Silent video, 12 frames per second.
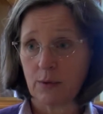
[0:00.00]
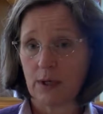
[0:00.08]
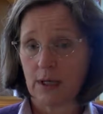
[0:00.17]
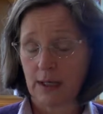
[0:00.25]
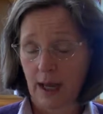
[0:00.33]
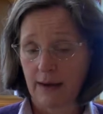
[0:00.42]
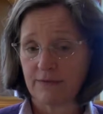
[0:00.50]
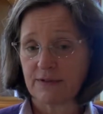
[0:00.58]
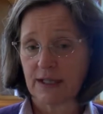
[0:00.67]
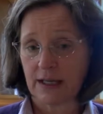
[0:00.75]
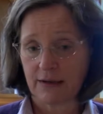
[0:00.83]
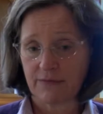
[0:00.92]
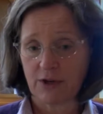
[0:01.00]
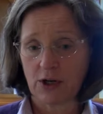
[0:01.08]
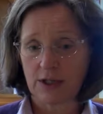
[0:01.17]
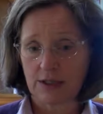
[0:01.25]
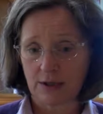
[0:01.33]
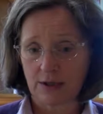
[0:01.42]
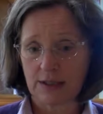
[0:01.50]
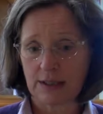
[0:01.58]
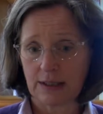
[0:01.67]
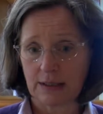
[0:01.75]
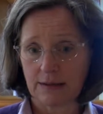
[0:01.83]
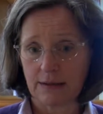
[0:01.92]
We have taken very
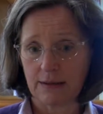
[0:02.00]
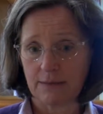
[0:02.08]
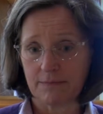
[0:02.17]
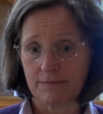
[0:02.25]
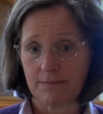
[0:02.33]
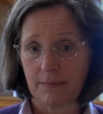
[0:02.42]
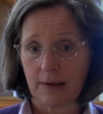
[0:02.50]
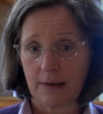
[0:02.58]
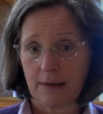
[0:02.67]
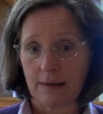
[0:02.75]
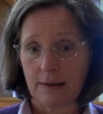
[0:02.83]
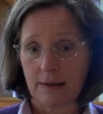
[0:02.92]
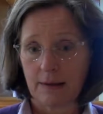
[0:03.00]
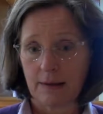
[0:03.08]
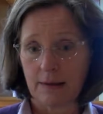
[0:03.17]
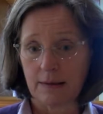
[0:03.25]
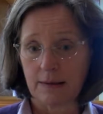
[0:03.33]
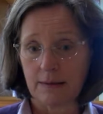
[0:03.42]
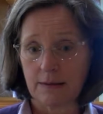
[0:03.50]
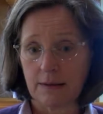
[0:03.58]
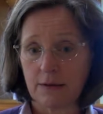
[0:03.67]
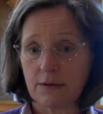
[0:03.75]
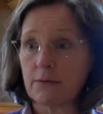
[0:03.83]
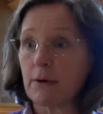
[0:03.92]
seriously the, uh,
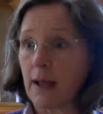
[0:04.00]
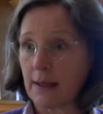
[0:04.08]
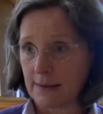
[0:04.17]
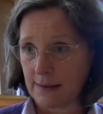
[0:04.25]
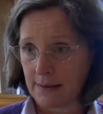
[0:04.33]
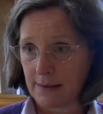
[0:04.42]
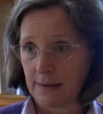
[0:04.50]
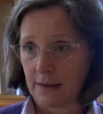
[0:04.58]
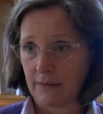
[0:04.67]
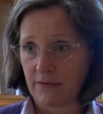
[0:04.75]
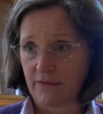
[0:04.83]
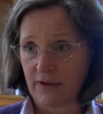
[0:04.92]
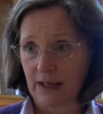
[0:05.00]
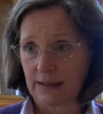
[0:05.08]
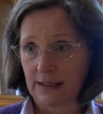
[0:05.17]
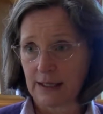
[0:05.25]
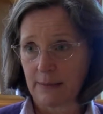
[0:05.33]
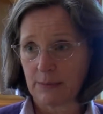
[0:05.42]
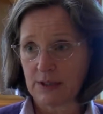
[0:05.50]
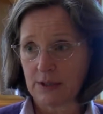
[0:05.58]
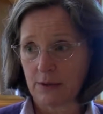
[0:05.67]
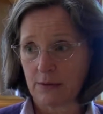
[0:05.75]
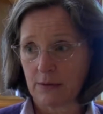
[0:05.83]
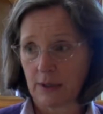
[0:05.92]
the threat of a violent
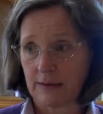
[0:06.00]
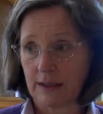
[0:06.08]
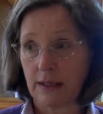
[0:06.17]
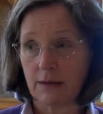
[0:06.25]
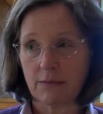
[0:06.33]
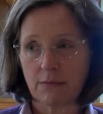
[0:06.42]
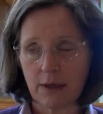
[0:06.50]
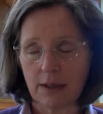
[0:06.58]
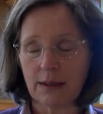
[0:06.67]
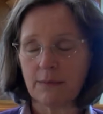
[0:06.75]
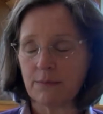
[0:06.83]
episode. I think it really